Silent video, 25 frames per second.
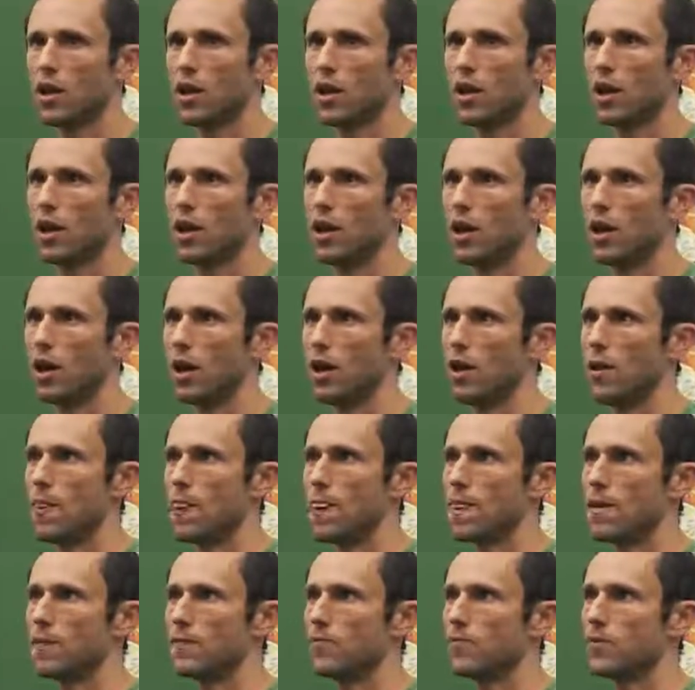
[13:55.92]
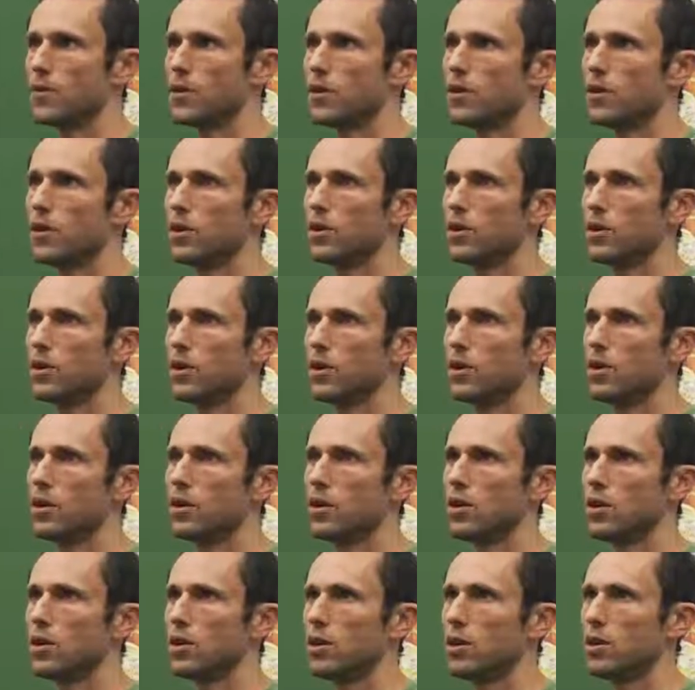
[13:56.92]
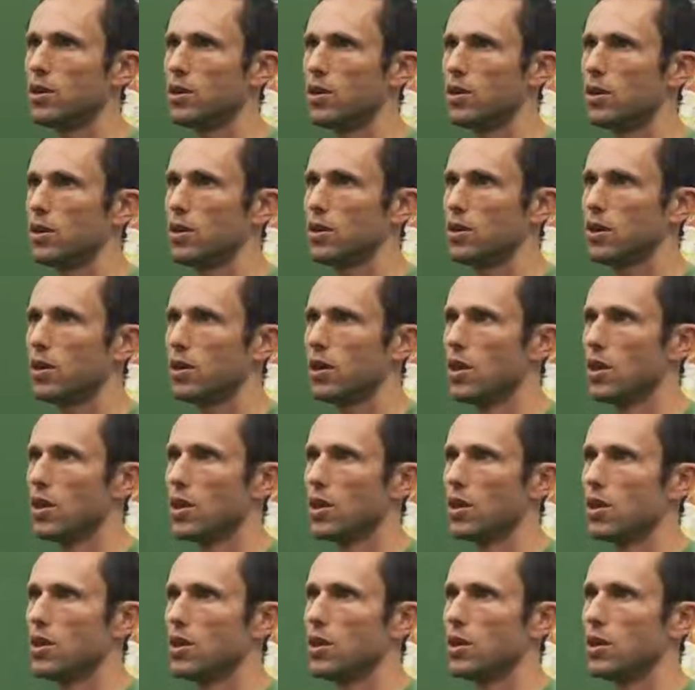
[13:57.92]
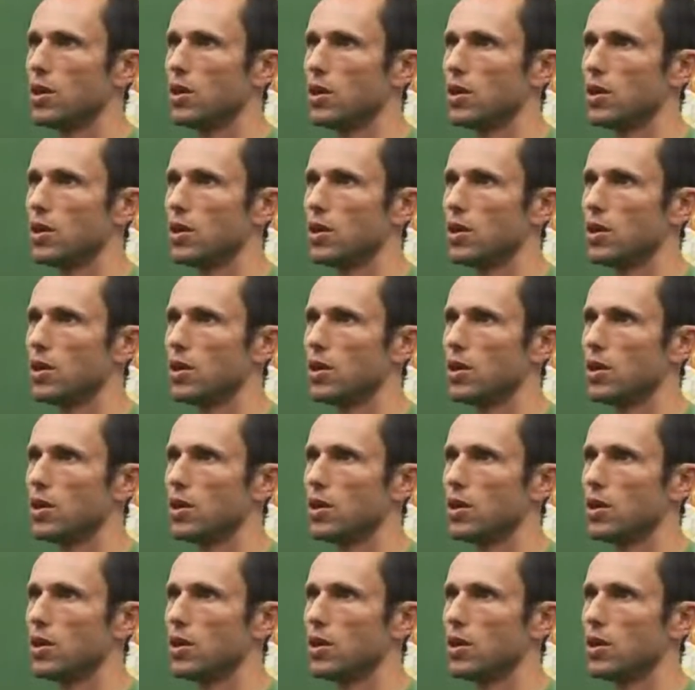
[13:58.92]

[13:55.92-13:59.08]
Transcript: Nothing is said.